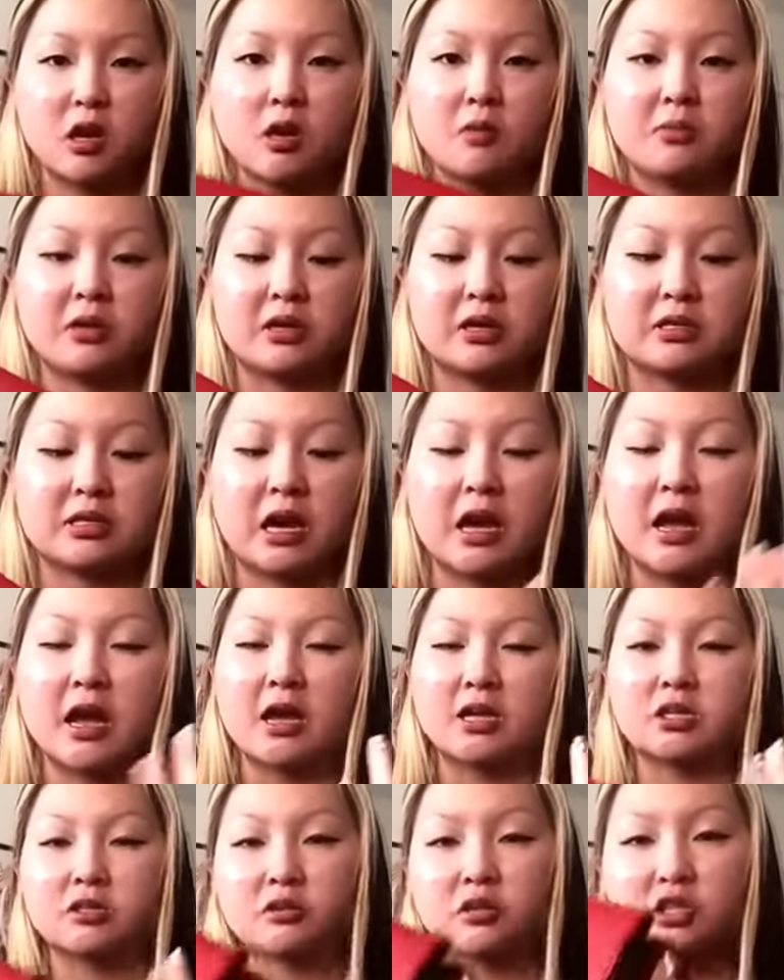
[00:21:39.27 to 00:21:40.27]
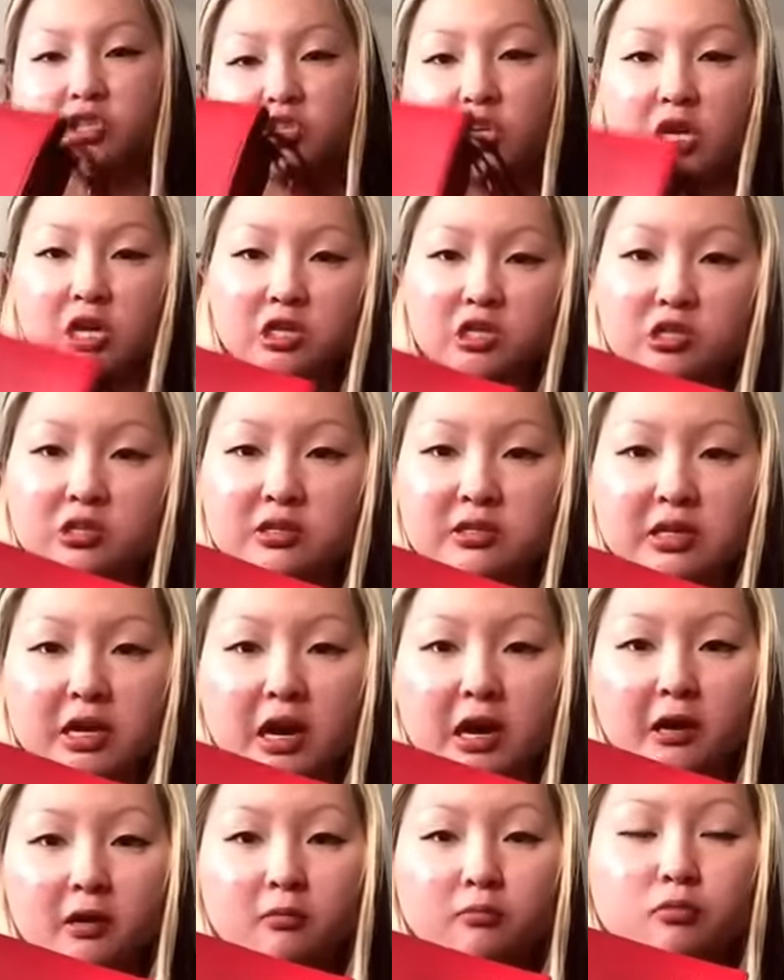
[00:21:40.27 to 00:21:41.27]
because I had to exchange this
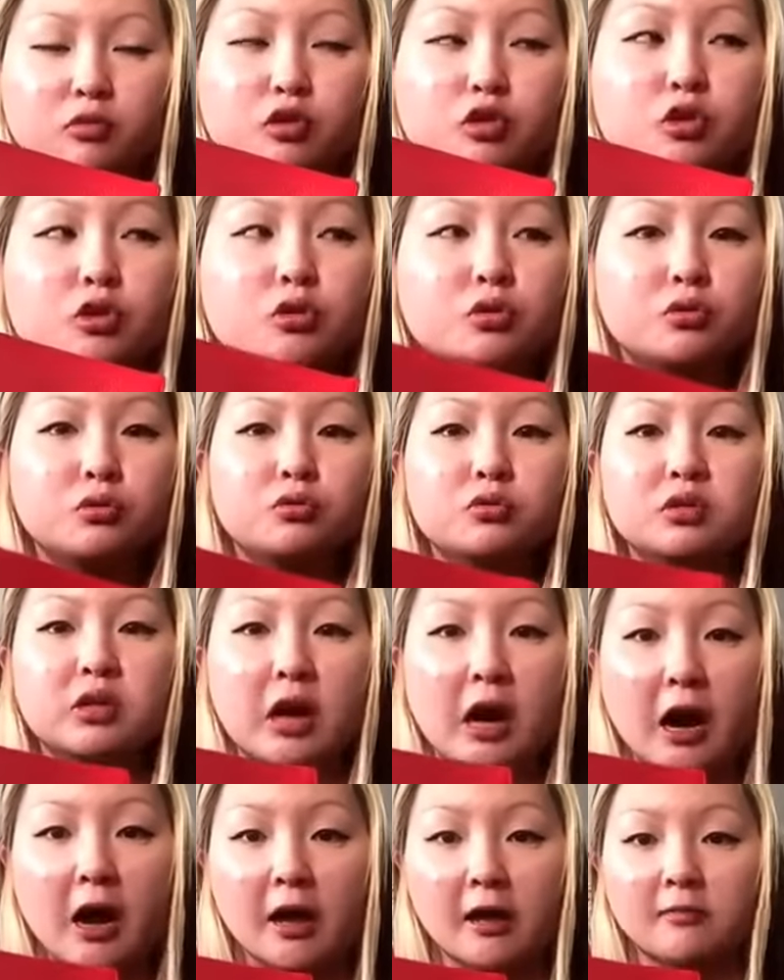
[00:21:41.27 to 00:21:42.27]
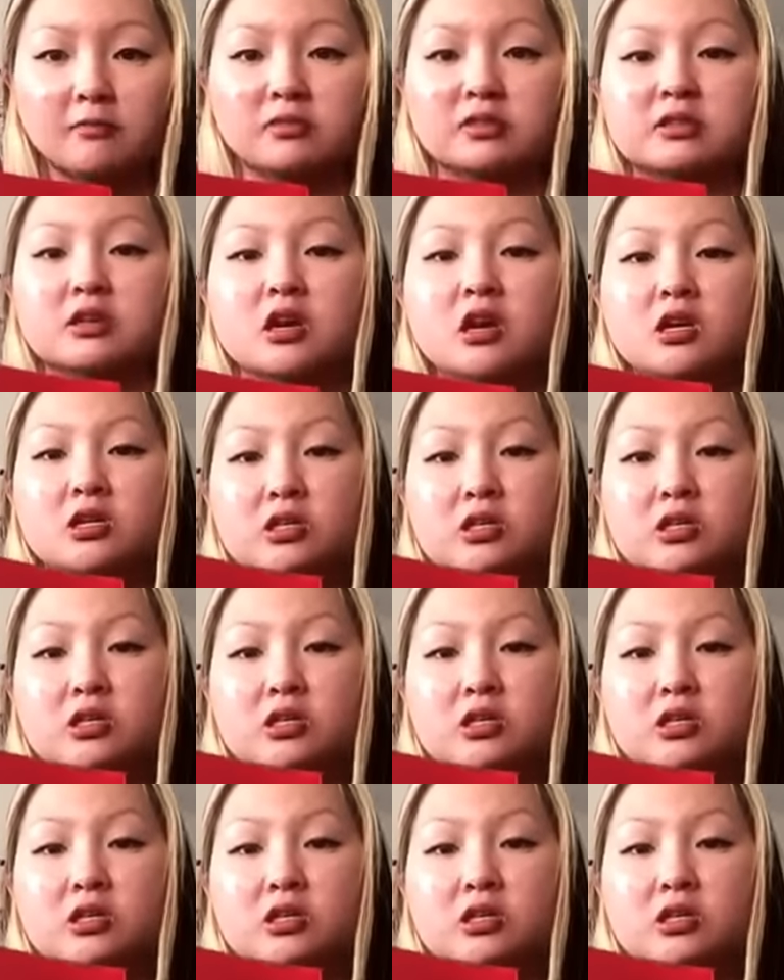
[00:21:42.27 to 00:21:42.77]
item 2 times